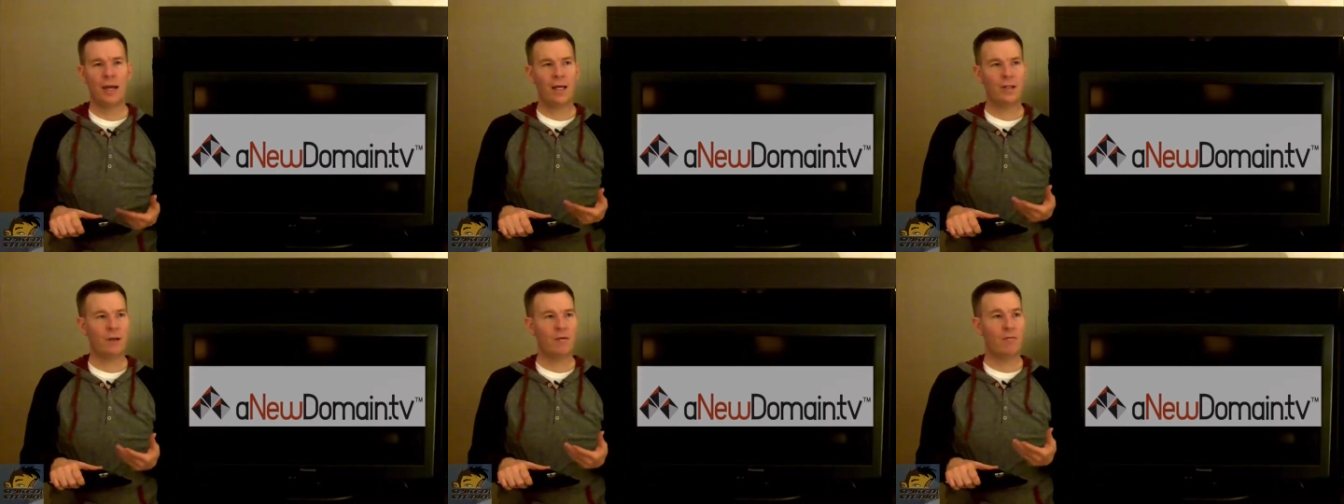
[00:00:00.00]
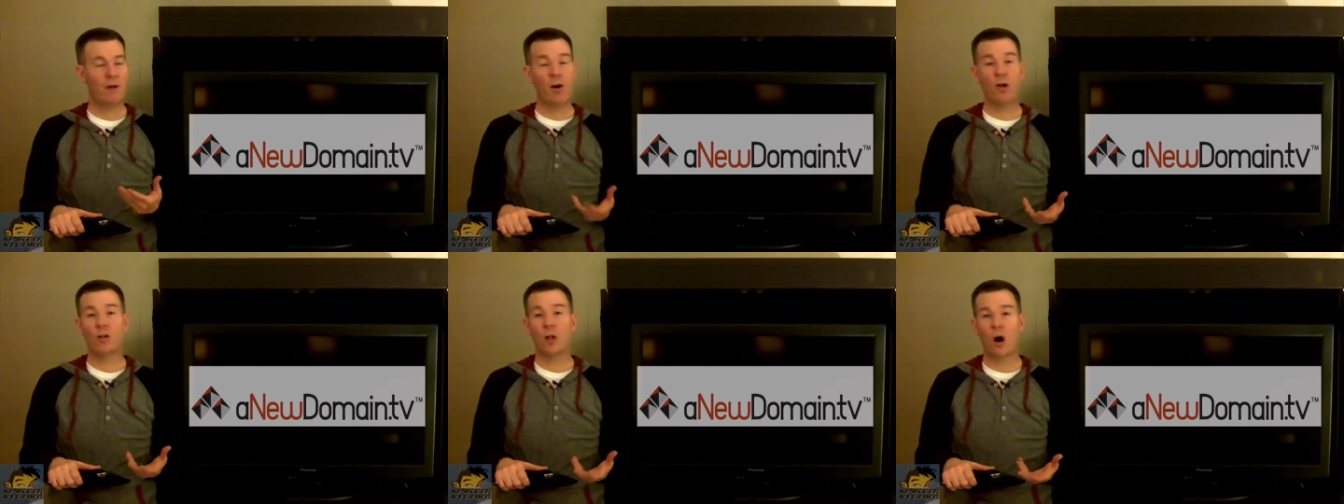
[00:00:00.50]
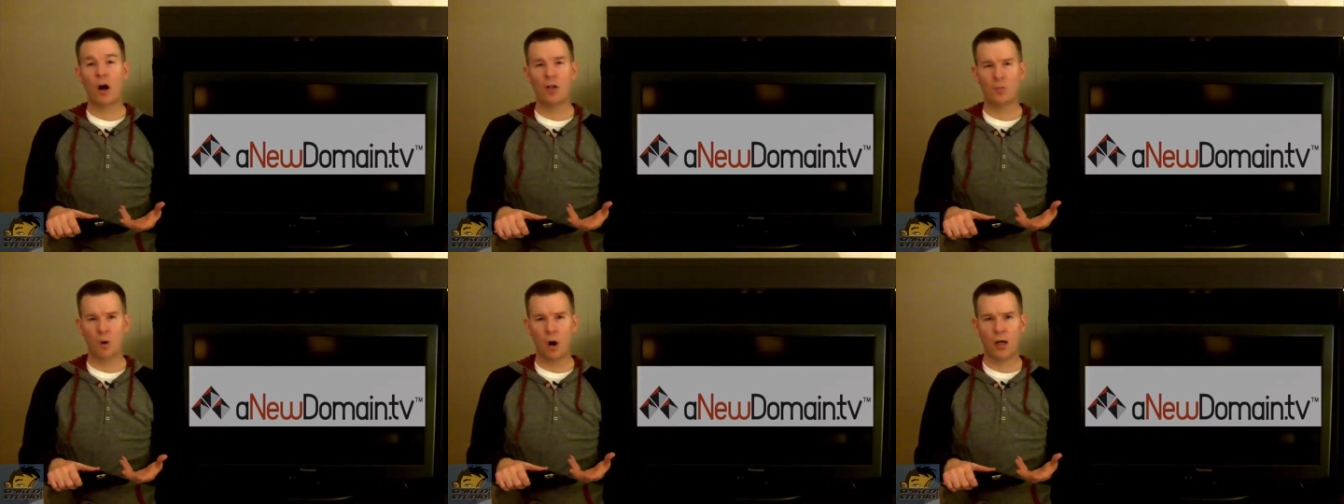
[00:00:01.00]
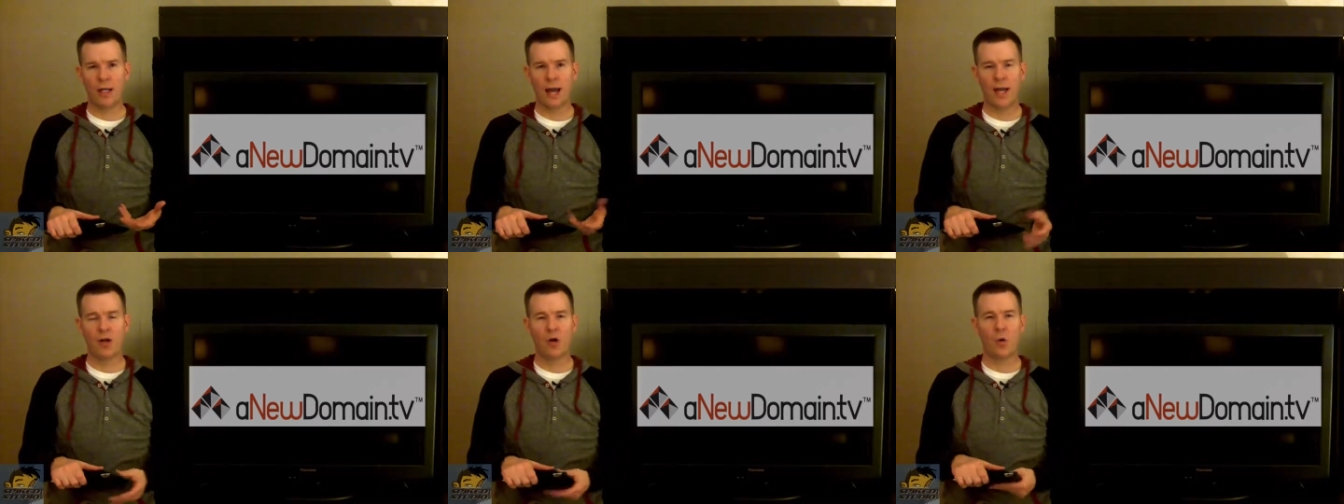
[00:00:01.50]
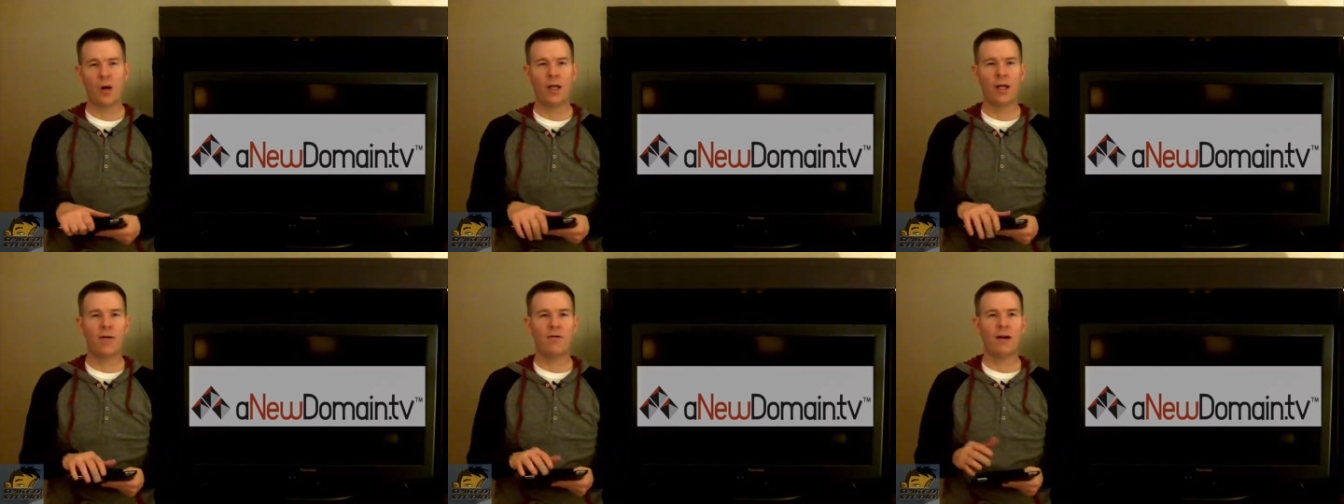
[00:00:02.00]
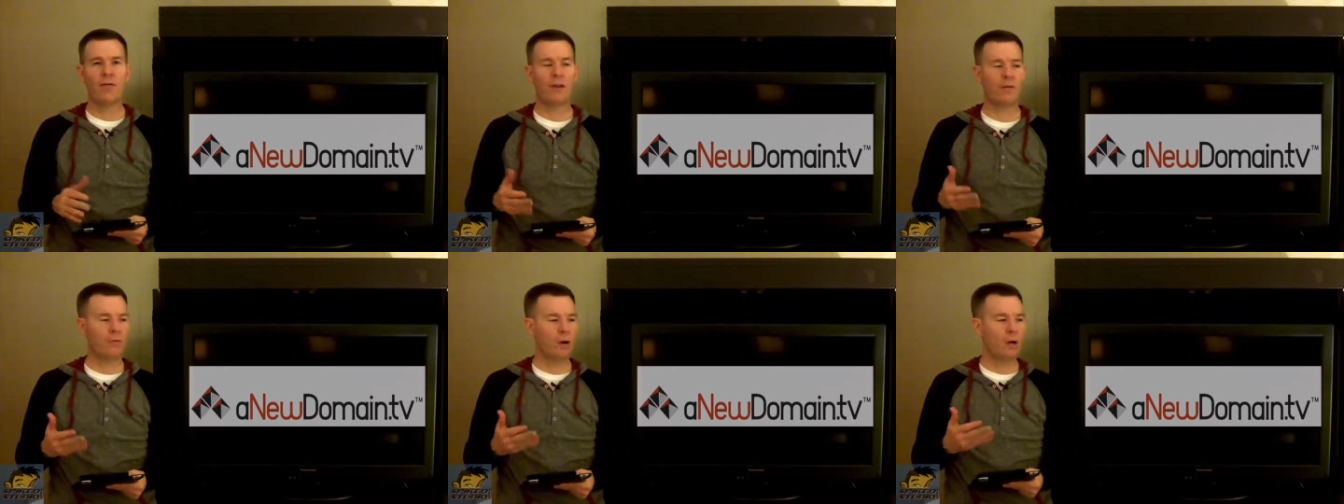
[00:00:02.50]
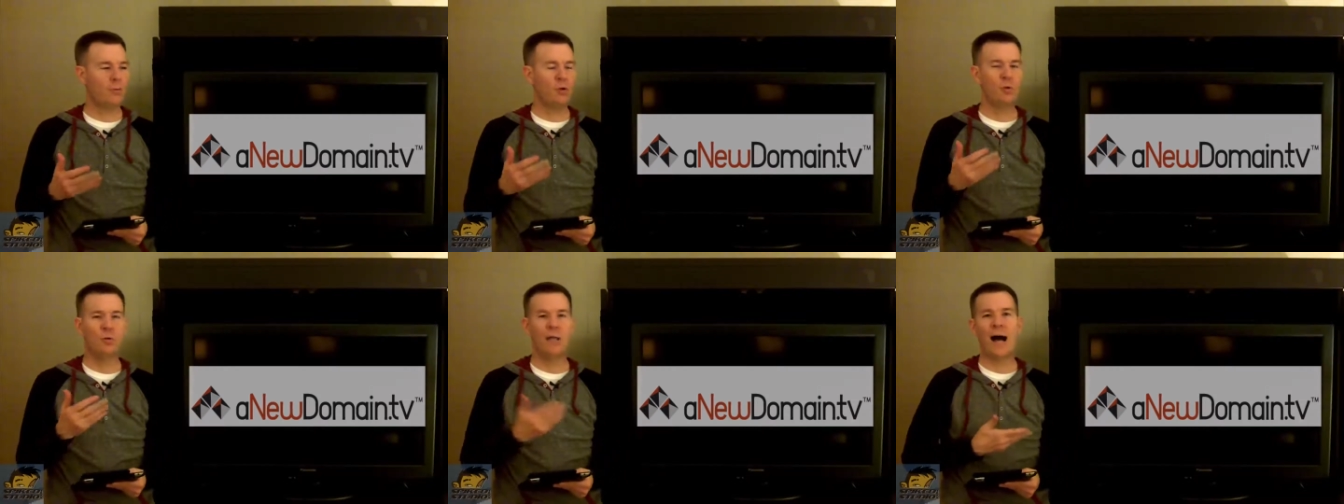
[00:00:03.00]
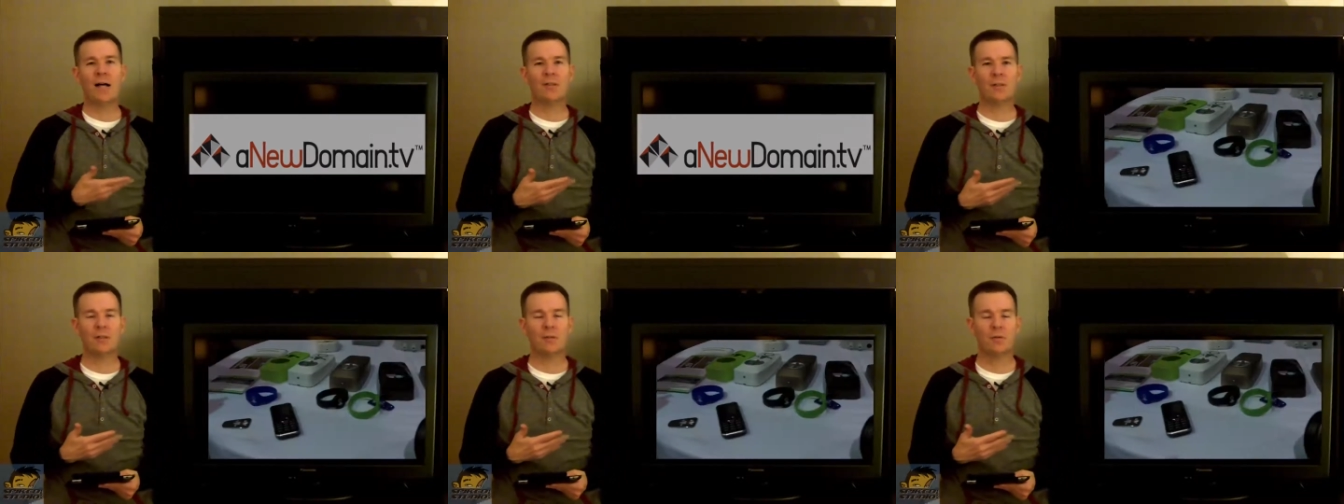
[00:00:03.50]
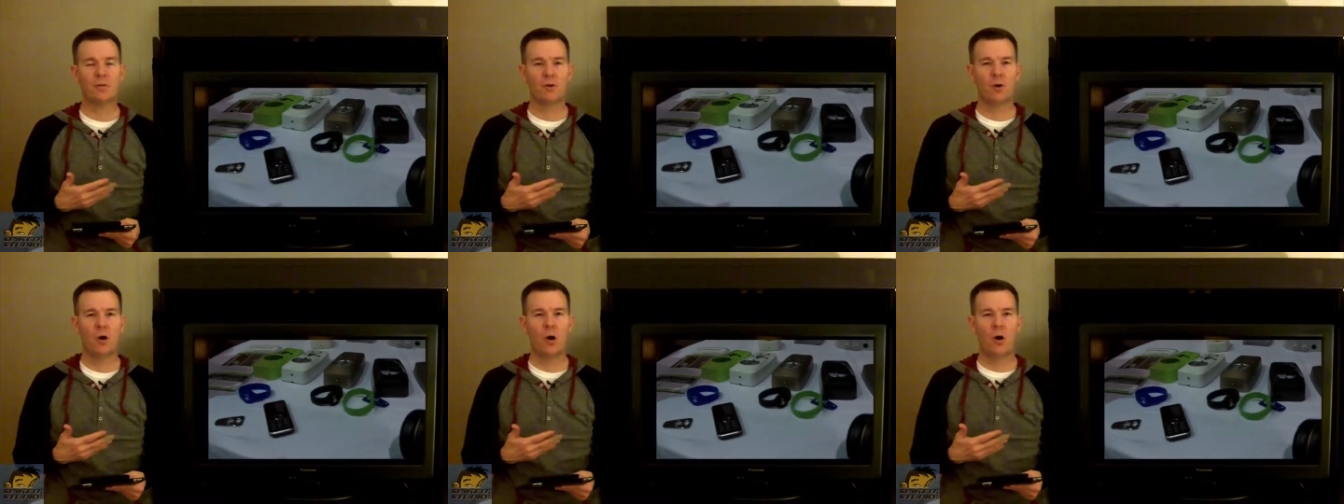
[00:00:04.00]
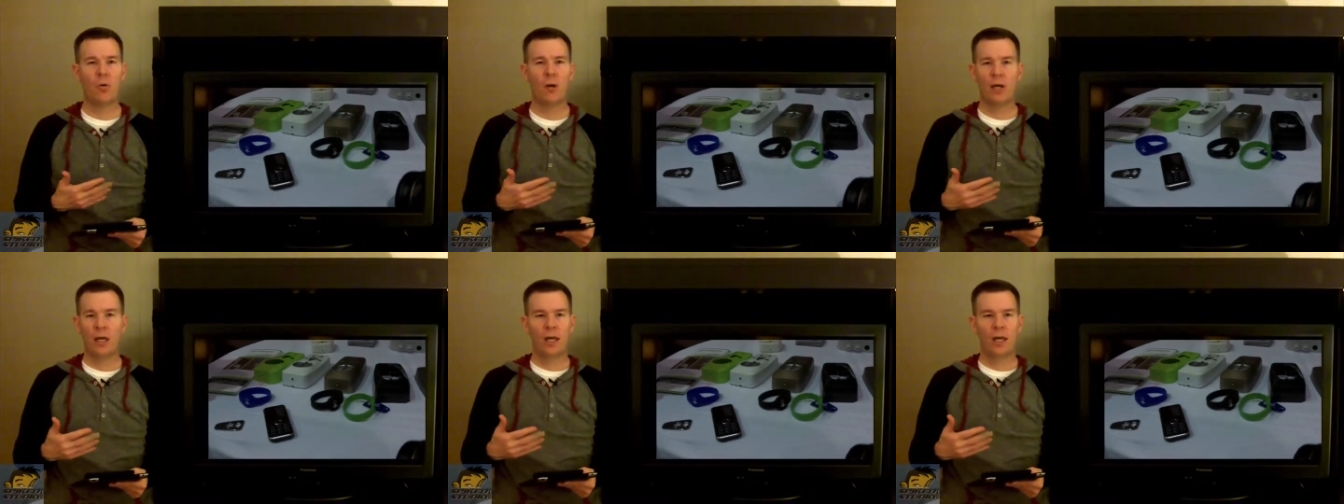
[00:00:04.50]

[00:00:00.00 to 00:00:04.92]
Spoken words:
It's a very large, broad category, and it covered everything from new lock systems for your home.